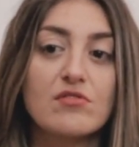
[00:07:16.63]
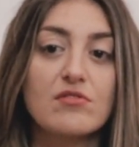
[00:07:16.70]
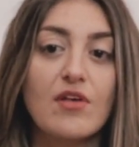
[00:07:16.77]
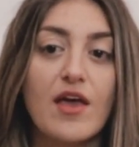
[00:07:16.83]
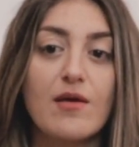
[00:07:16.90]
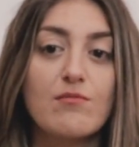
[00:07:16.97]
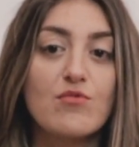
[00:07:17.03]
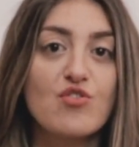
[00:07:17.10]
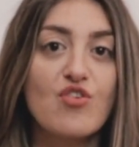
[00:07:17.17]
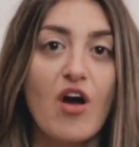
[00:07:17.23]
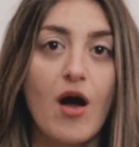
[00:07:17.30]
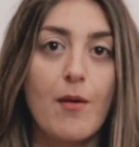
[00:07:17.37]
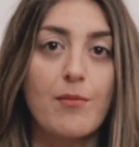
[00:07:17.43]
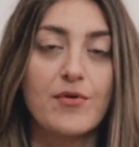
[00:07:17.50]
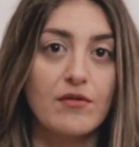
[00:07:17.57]
same
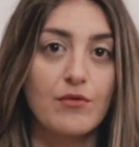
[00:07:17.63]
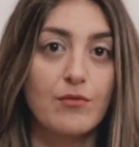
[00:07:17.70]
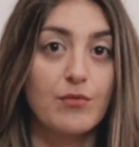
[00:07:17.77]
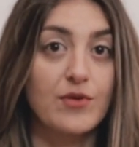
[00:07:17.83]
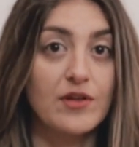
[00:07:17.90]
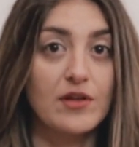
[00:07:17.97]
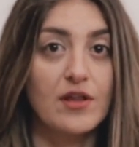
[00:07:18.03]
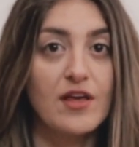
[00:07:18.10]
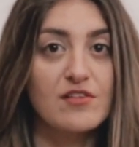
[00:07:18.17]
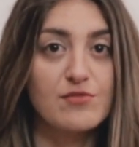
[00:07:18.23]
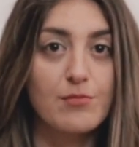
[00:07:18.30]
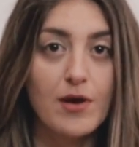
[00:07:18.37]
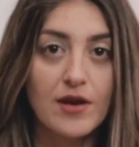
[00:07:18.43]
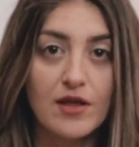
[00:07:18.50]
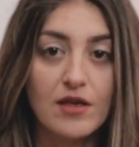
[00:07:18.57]
job with
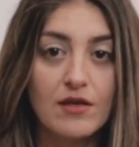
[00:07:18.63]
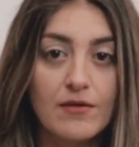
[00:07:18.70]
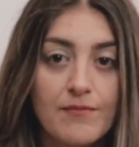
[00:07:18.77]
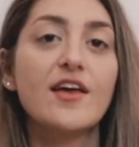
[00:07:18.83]
less money.